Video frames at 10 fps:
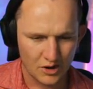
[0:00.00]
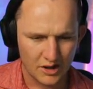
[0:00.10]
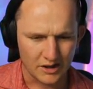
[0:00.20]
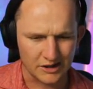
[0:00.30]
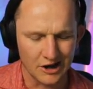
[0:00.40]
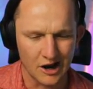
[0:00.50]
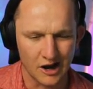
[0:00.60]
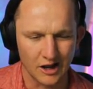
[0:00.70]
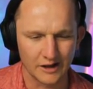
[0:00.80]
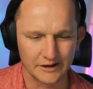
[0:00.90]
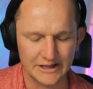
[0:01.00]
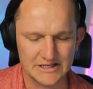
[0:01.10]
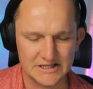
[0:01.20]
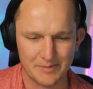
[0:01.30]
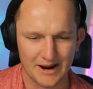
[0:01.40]
Yeah,
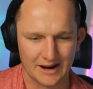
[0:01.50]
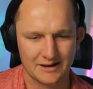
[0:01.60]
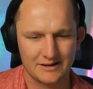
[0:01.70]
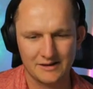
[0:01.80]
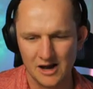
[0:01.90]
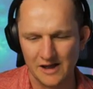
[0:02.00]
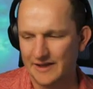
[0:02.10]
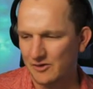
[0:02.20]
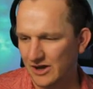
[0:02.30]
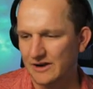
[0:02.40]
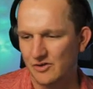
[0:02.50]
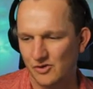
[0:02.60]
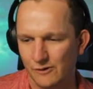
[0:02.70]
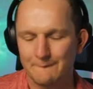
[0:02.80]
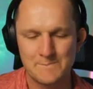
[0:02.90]
need to back. Yeah, that's kind of
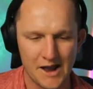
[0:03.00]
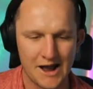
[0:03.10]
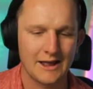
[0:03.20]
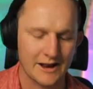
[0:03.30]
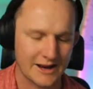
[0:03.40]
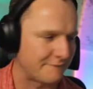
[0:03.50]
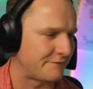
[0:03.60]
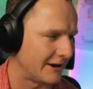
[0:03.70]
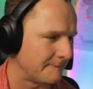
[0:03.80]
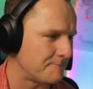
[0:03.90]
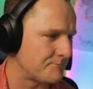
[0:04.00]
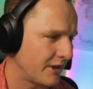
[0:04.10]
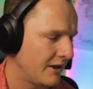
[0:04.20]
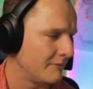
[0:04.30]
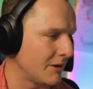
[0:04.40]
sore. I can find.
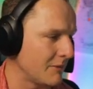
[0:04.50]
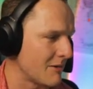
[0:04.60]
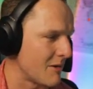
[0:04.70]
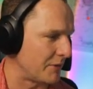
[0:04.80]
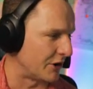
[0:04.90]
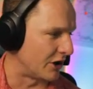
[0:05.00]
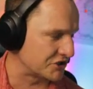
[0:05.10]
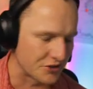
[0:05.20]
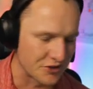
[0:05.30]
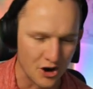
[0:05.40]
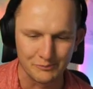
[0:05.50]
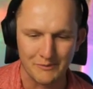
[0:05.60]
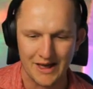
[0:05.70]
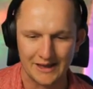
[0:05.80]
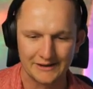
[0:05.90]
Maybe I'm a bit harsh on the old
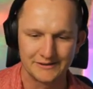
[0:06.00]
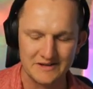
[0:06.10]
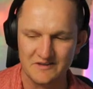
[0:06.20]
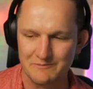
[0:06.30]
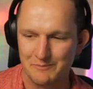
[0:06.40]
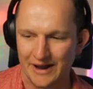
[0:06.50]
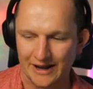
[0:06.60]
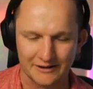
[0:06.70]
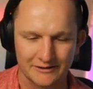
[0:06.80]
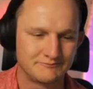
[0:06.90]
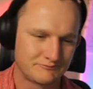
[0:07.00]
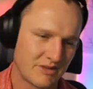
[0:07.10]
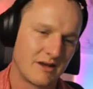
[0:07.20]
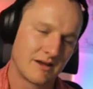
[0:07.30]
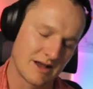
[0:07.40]
man. Need to back.
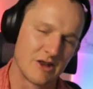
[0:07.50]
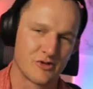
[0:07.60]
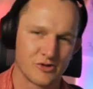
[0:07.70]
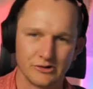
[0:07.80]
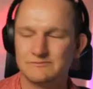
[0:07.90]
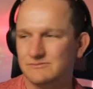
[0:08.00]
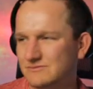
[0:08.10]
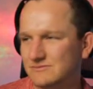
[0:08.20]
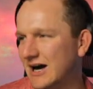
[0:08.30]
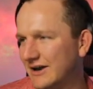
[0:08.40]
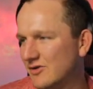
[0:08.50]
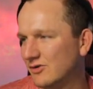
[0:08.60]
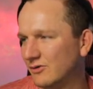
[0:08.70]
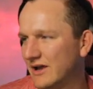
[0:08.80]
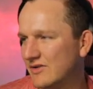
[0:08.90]
Kind of sore. Kind of
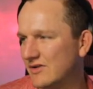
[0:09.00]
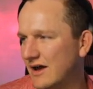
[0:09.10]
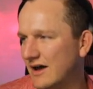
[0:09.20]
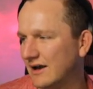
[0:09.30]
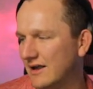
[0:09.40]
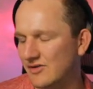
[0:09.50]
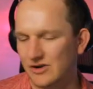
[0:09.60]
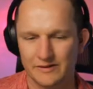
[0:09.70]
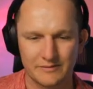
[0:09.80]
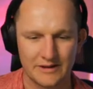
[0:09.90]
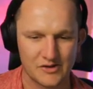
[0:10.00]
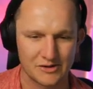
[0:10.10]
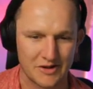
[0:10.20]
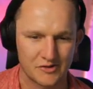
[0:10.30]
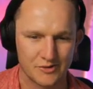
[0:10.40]
sore. Let's uh, let's not let's not
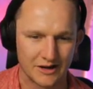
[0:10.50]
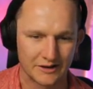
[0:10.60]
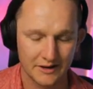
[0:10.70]
mess around.